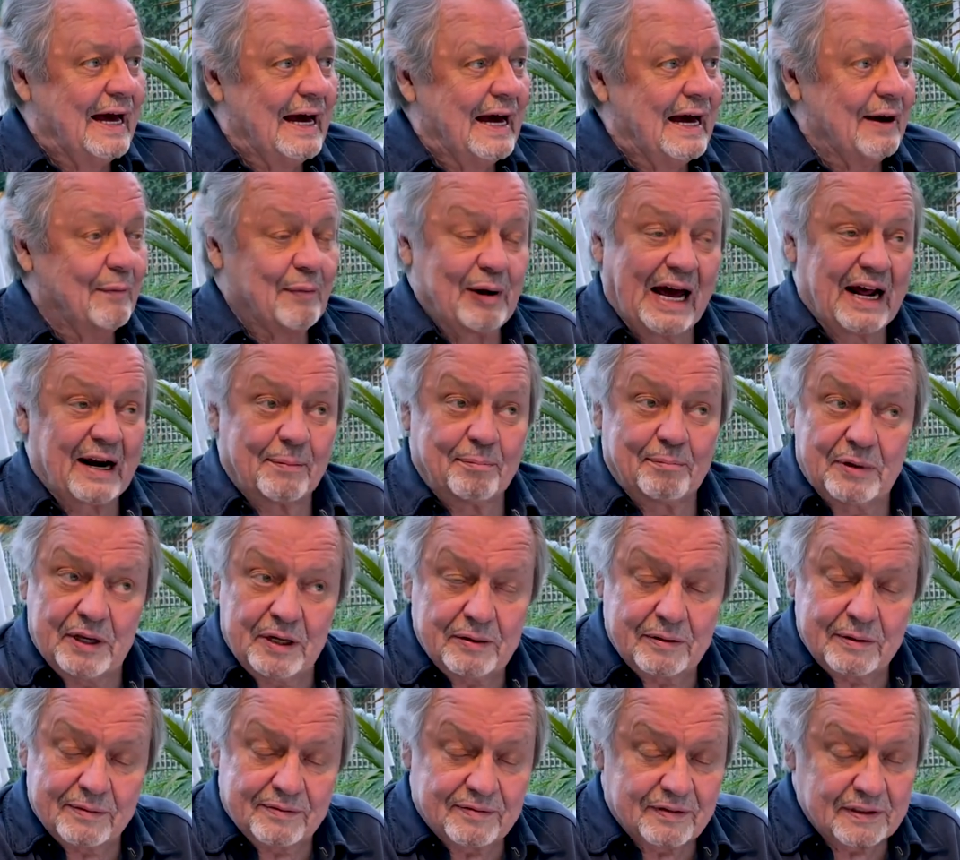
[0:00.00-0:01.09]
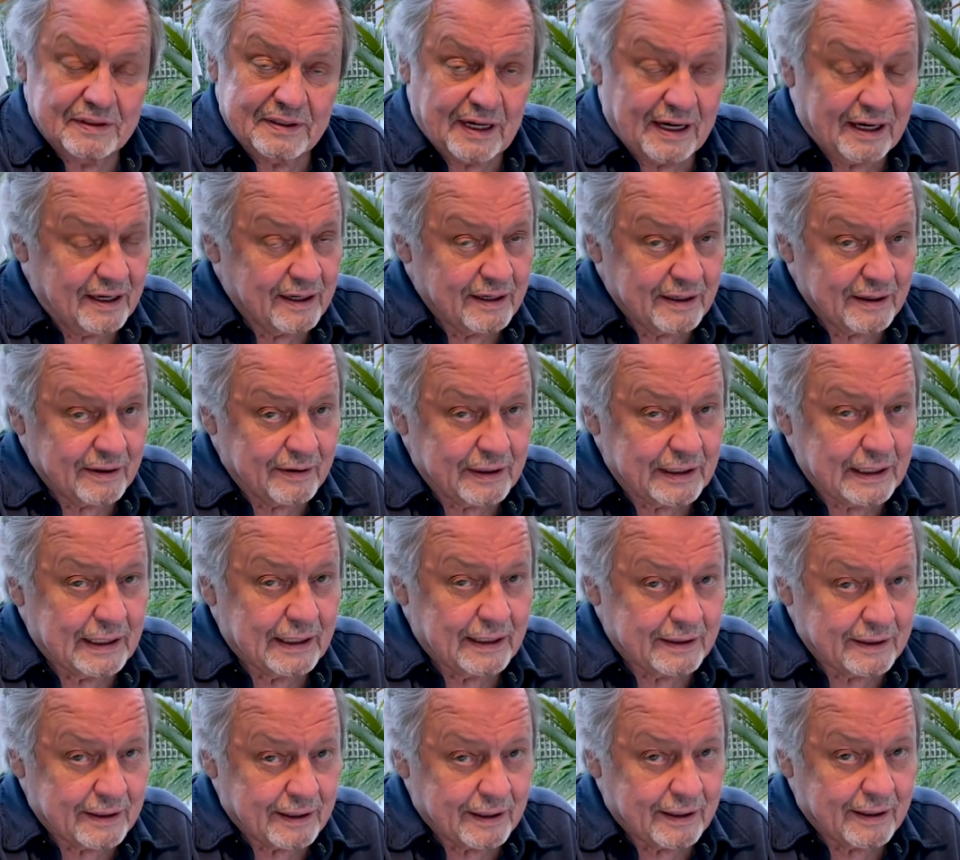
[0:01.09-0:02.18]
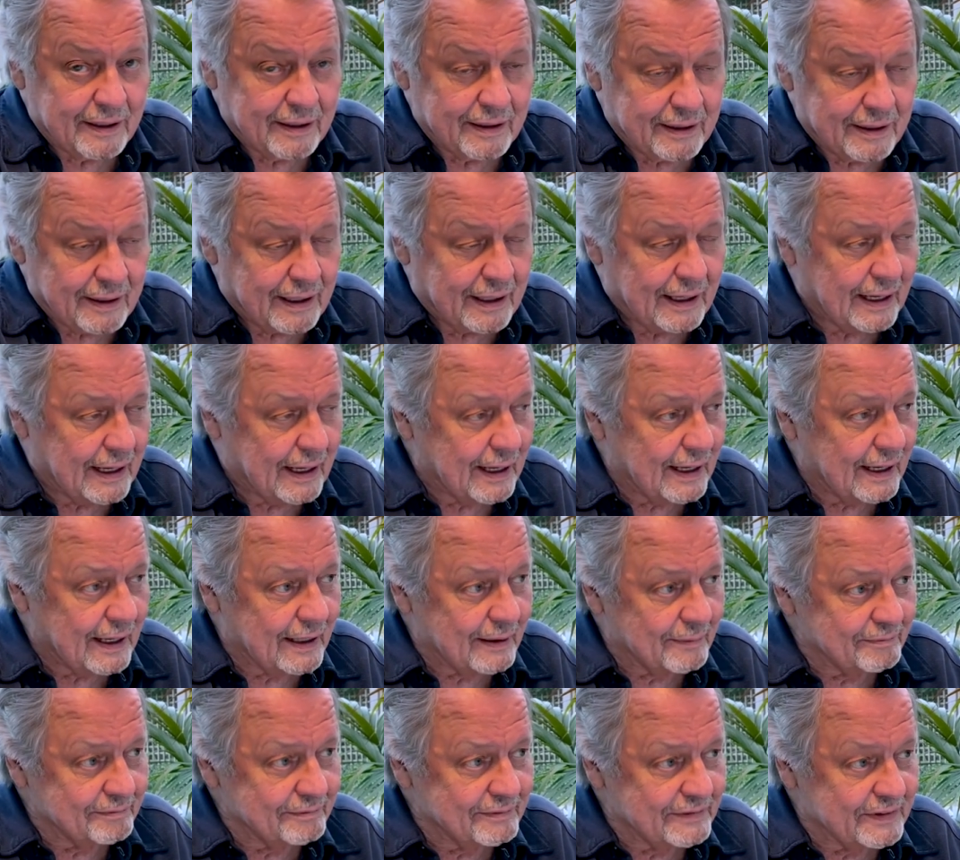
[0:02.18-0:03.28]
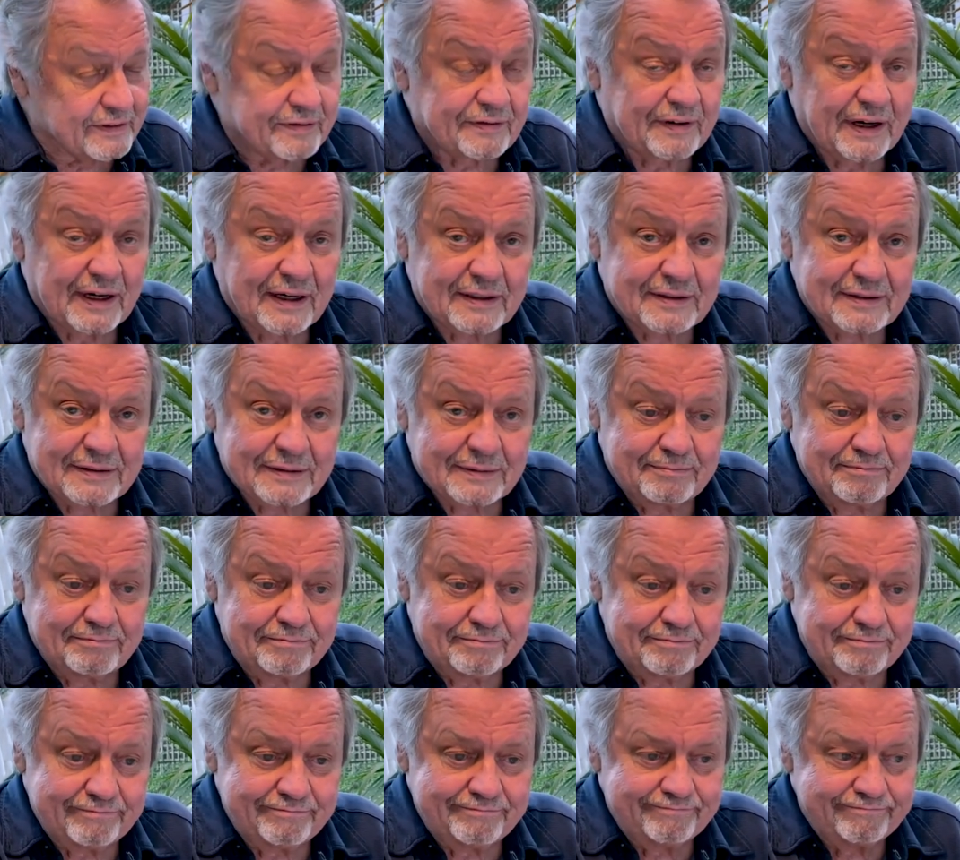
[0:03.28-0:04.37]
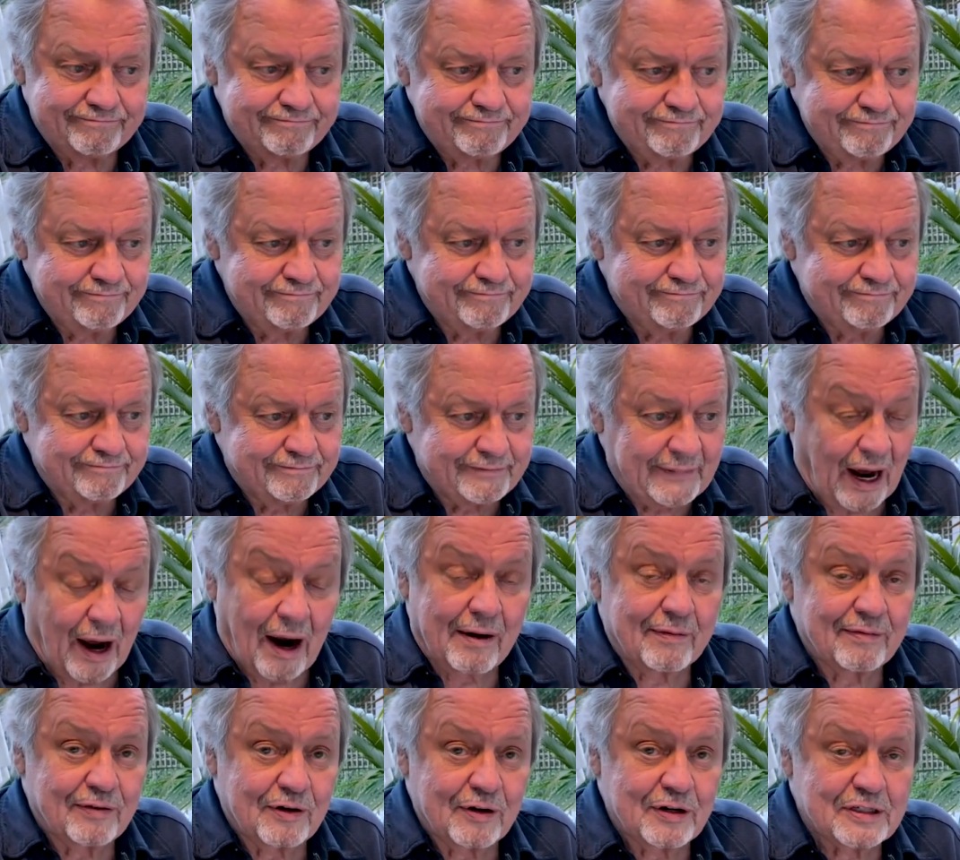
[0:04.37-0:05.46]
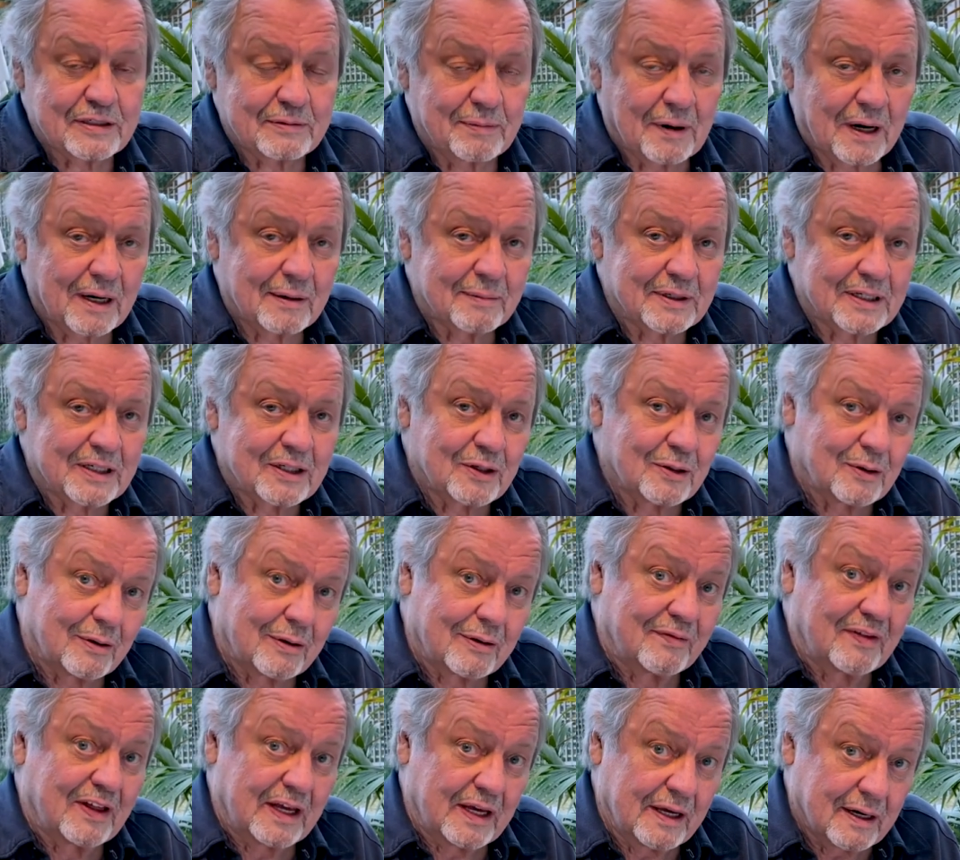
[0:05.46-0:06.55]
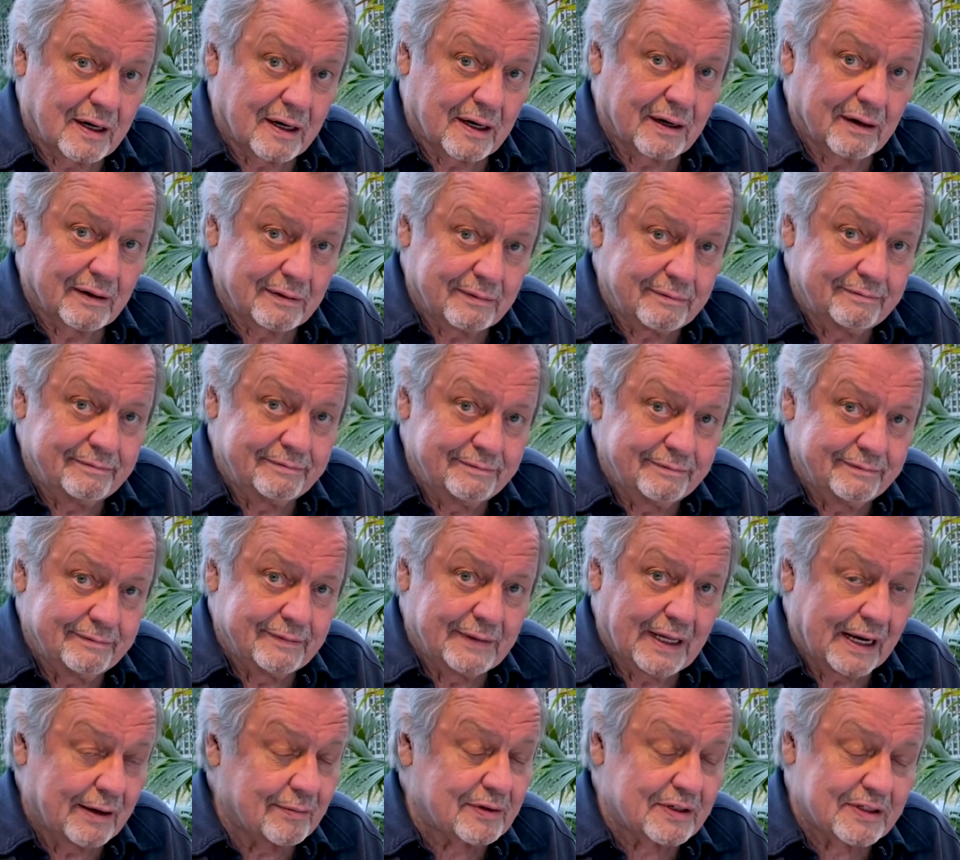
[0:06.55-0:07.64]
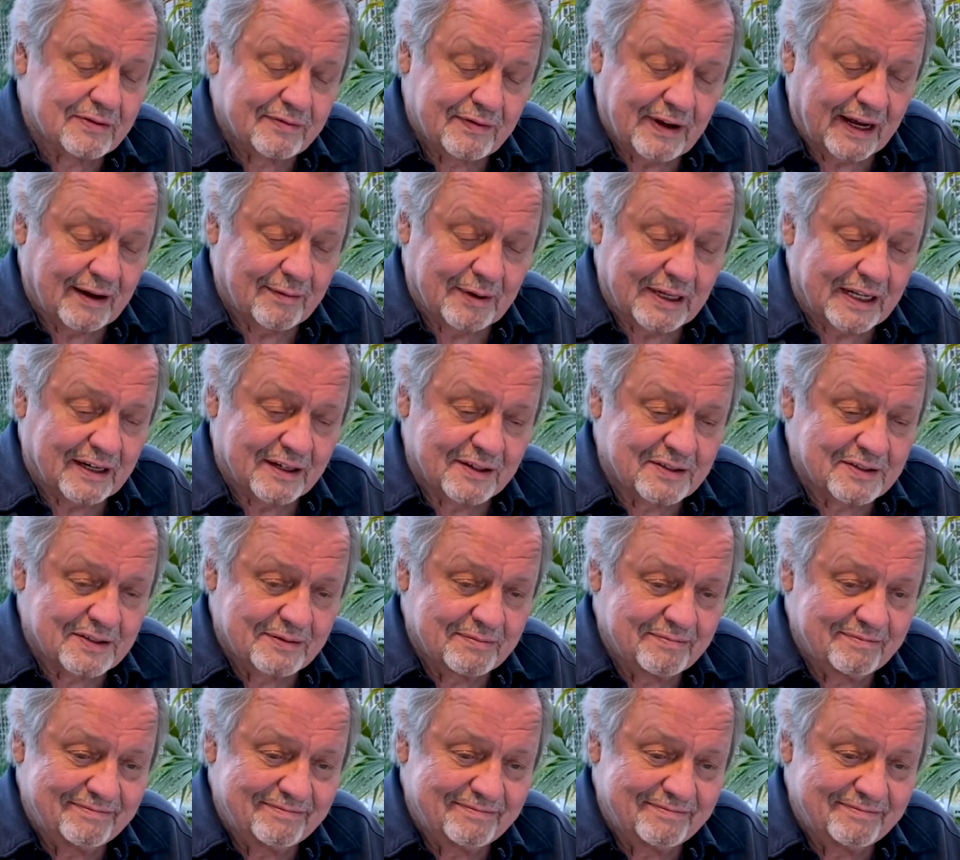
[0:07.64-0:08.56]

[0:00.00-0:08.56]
We had a beautiful day here in London. In fact, our first barbecue of the year. It was fabulous.